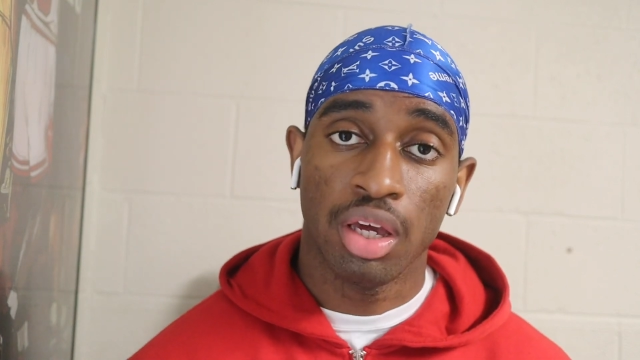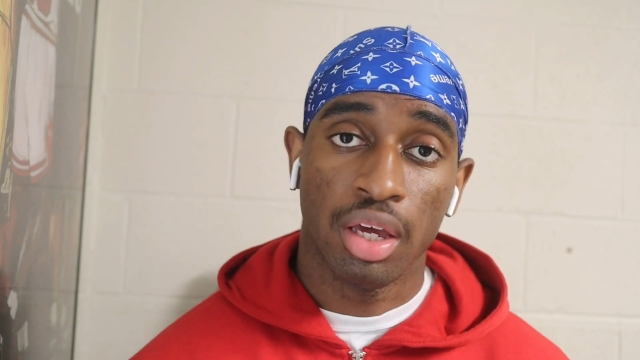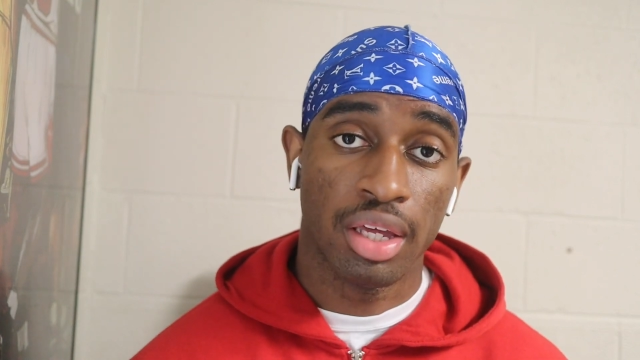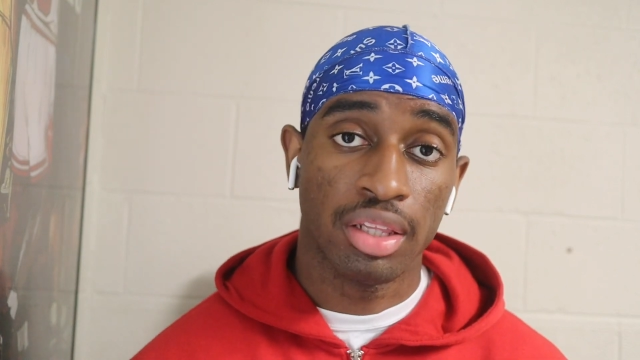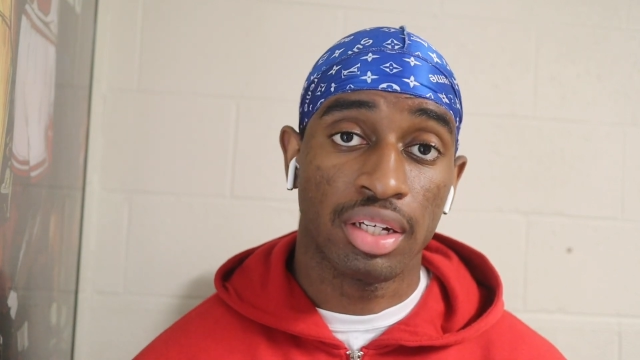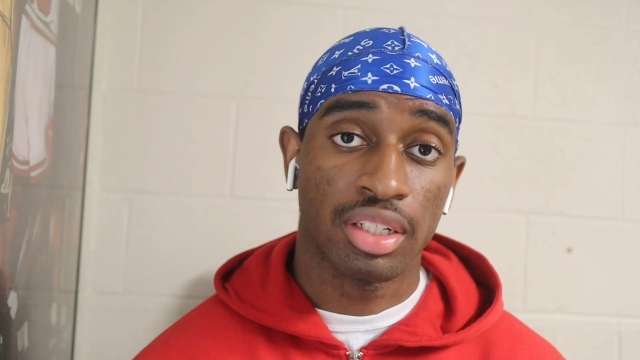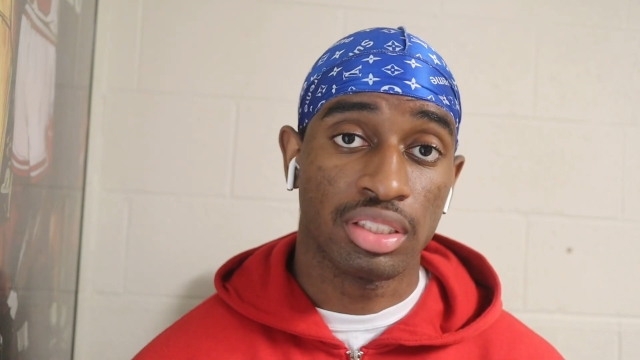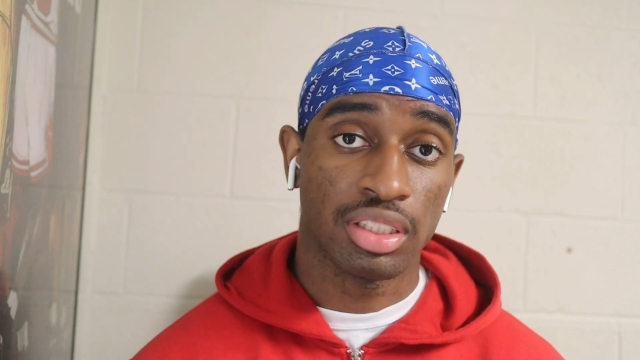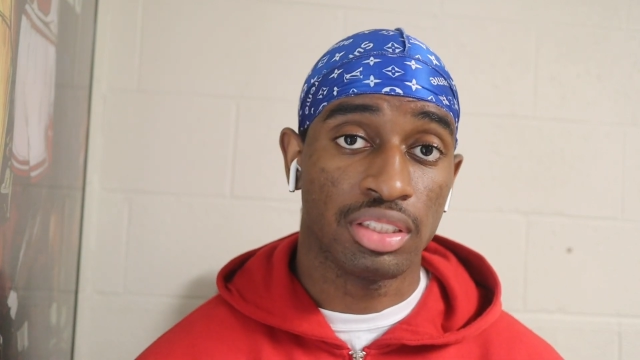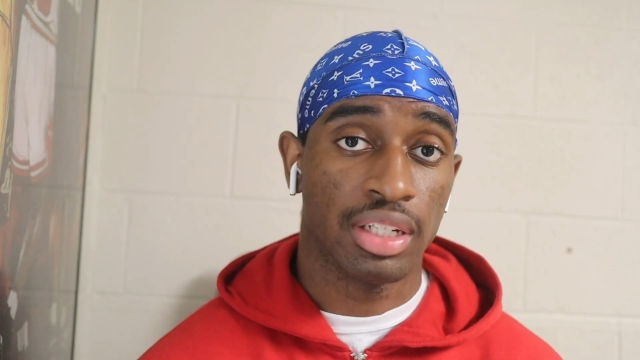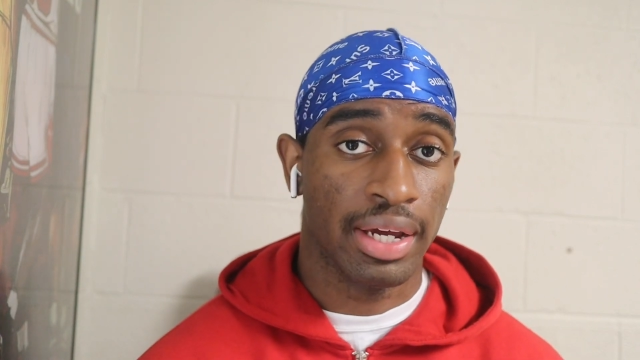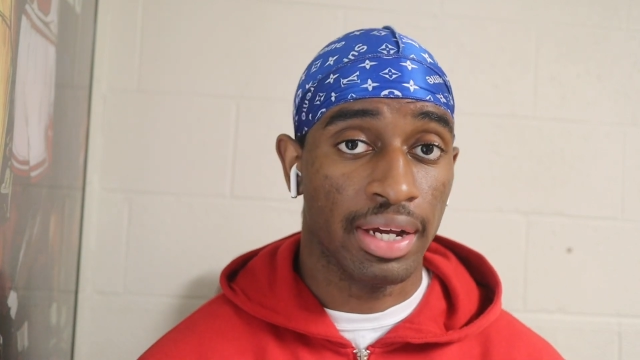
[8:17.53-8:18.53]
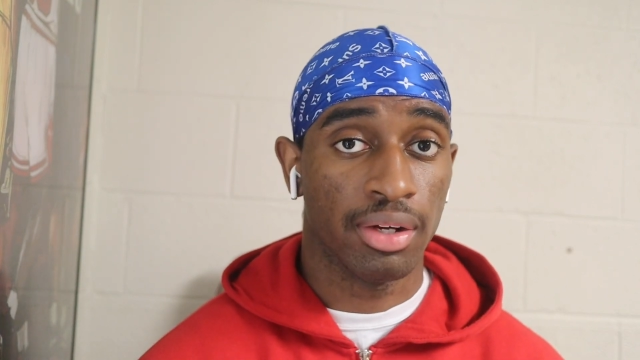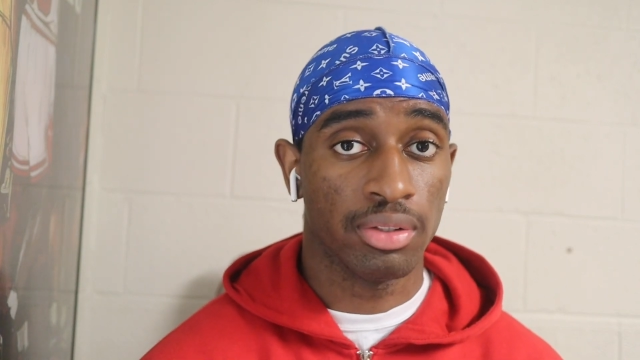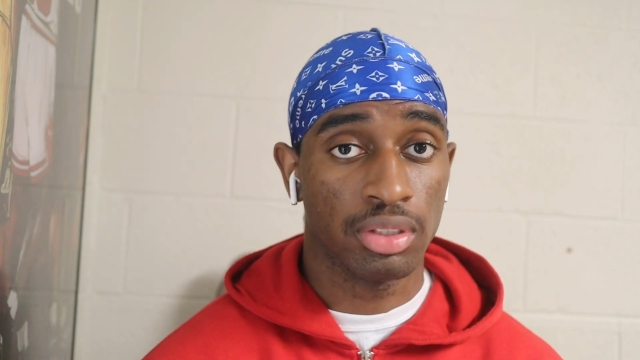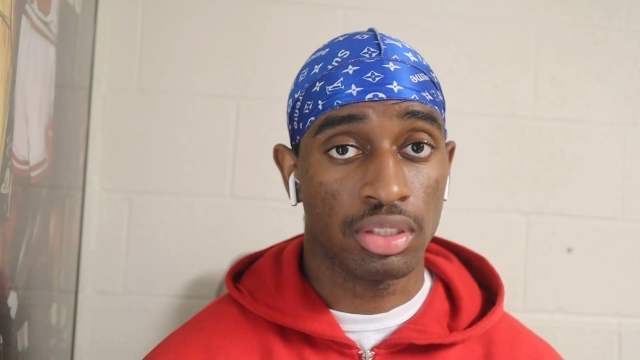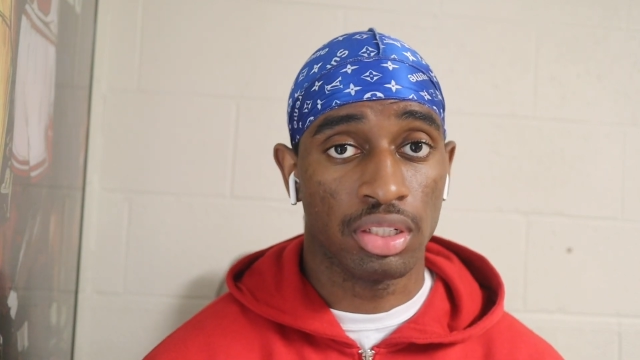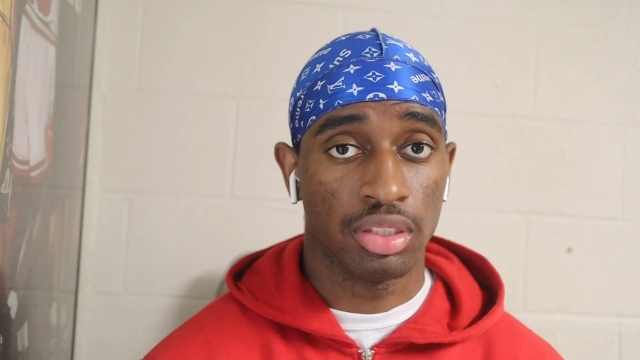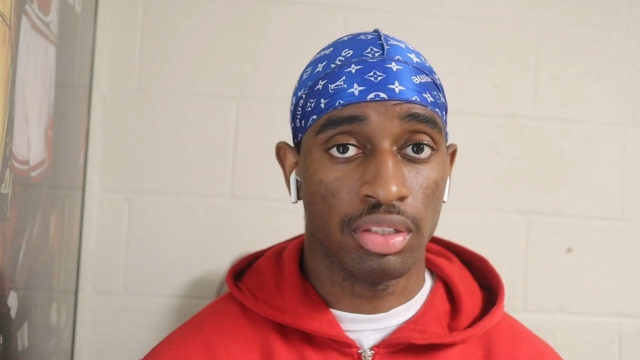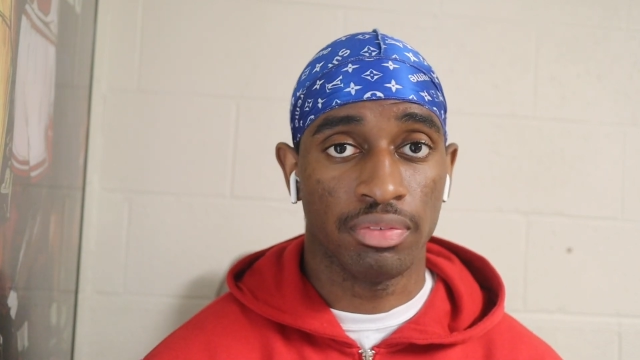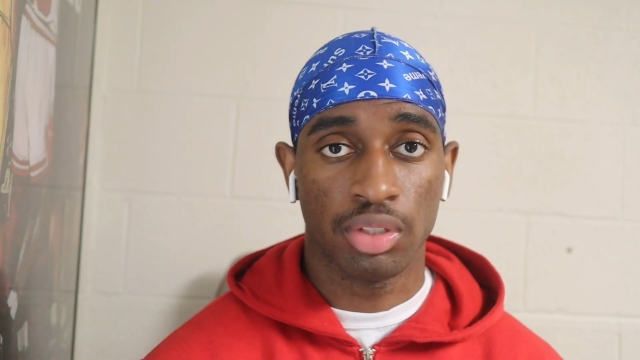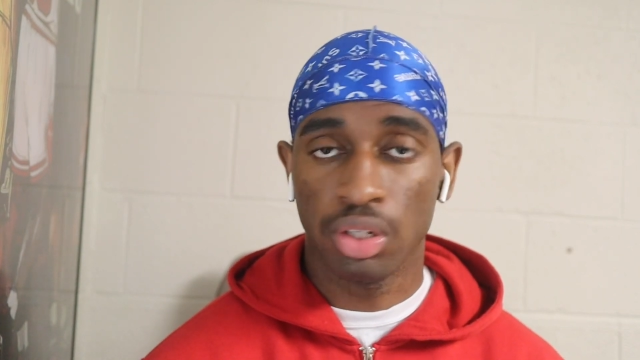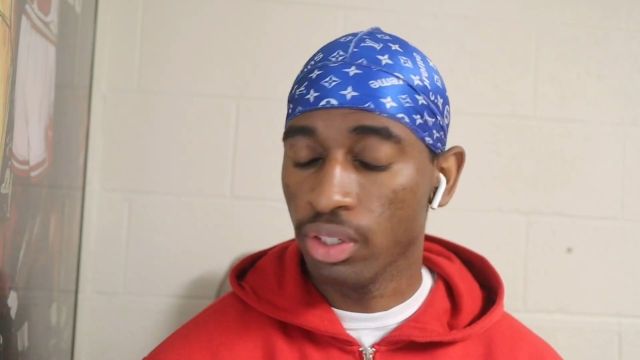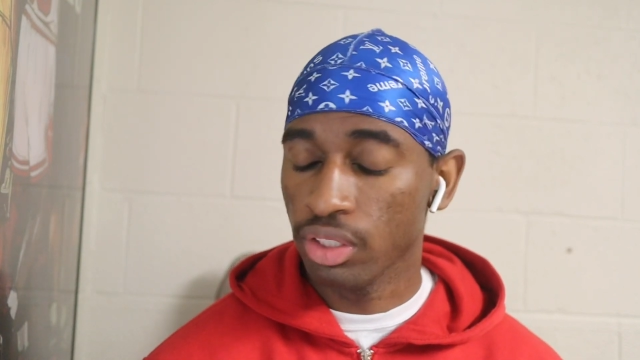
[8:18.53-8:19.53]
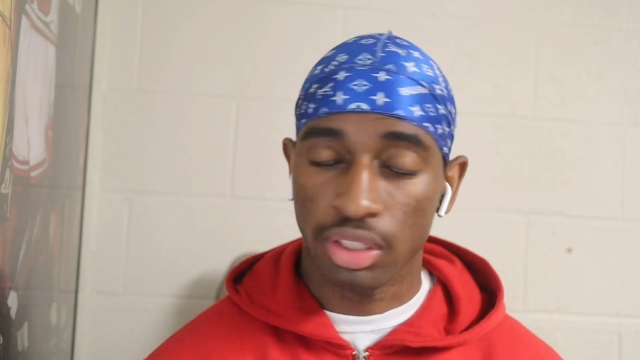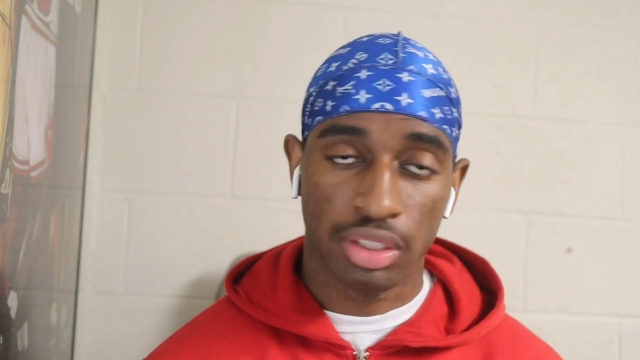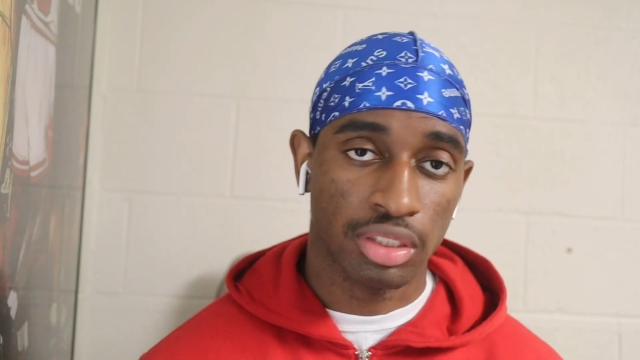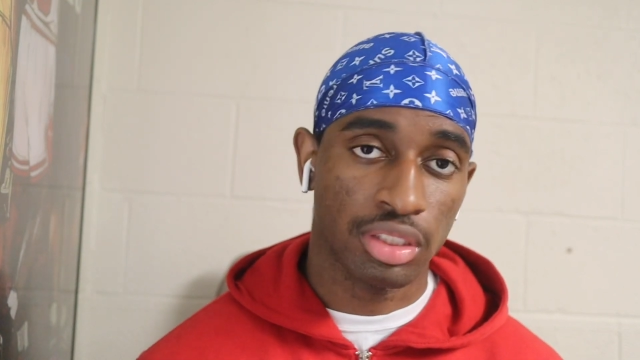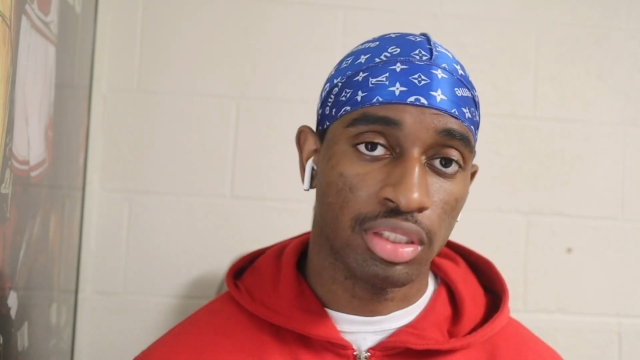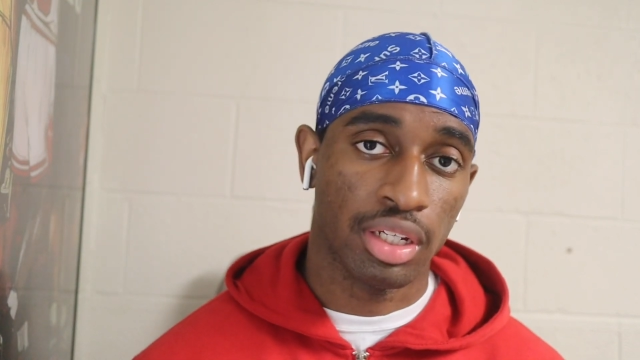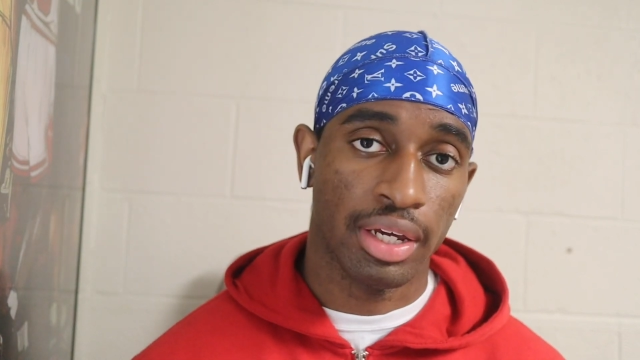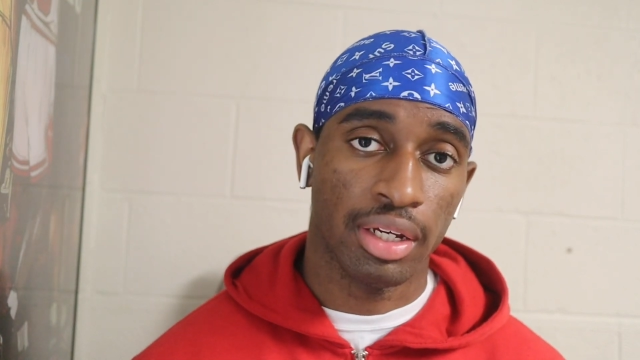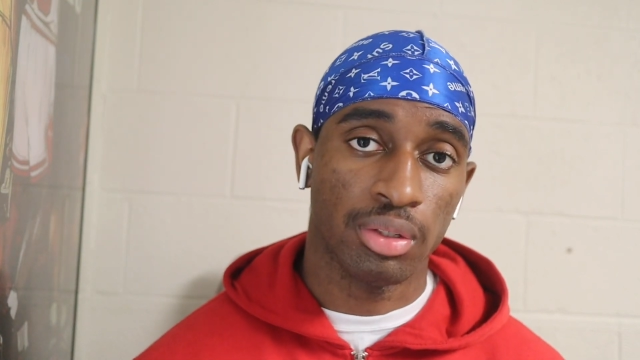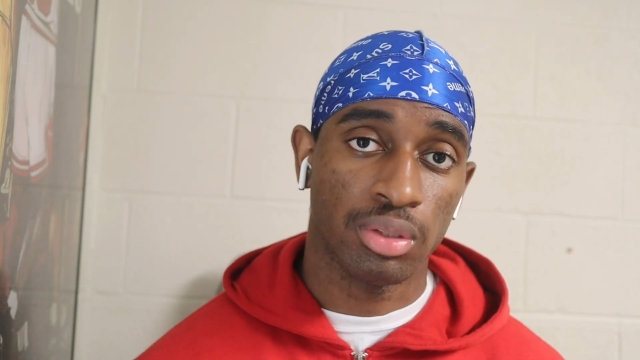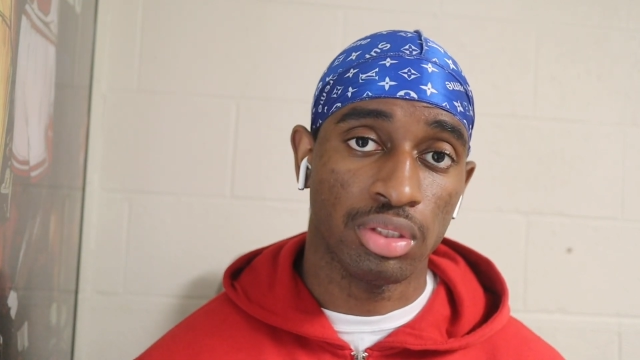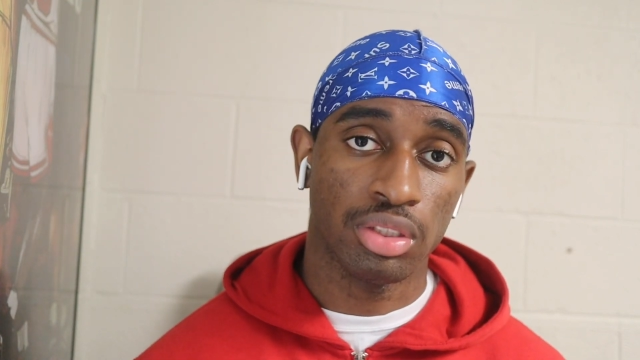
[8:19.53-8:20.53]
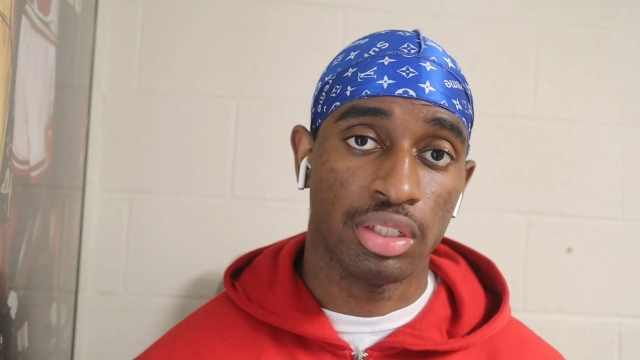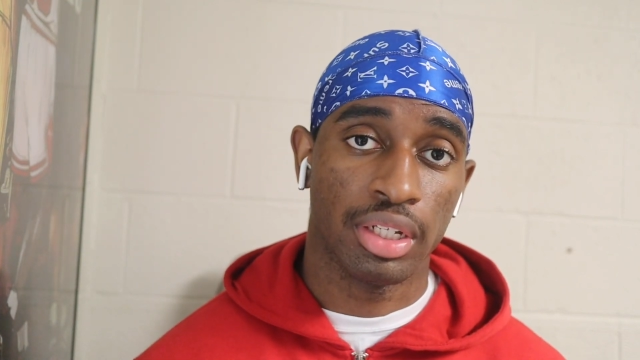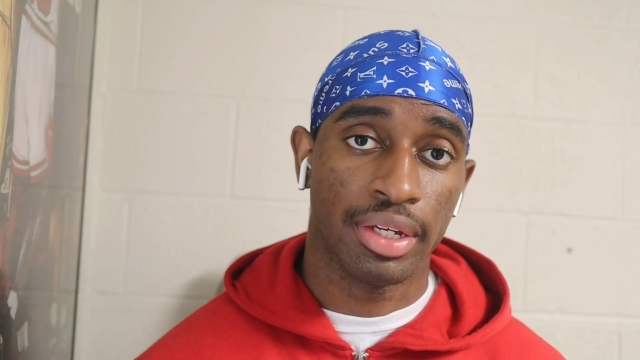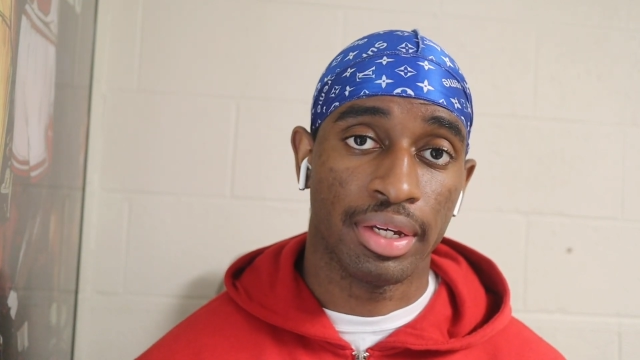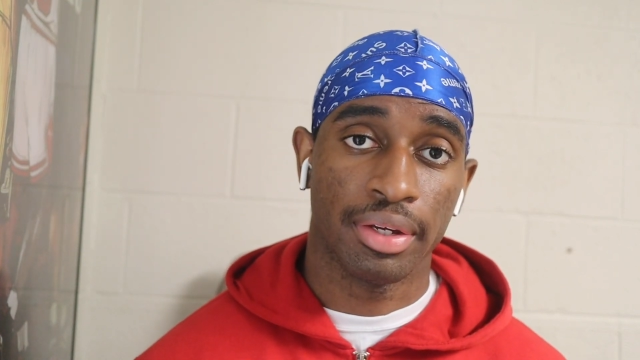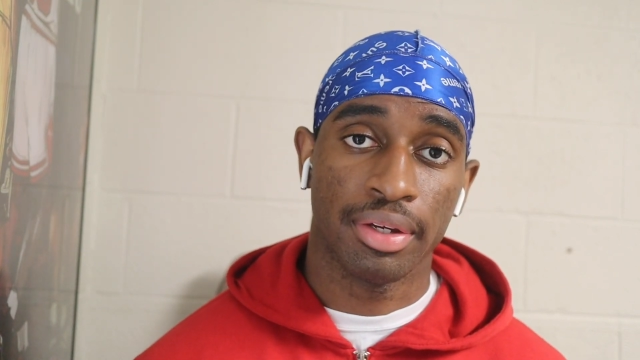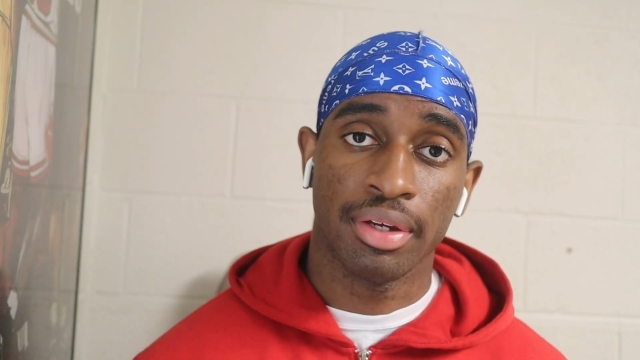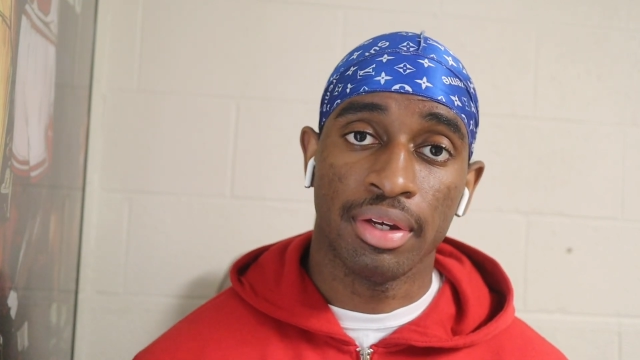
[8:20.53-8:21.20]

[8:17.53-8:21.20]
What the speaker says: Hit the consistent angles, because if you don't hit the consistent angles, then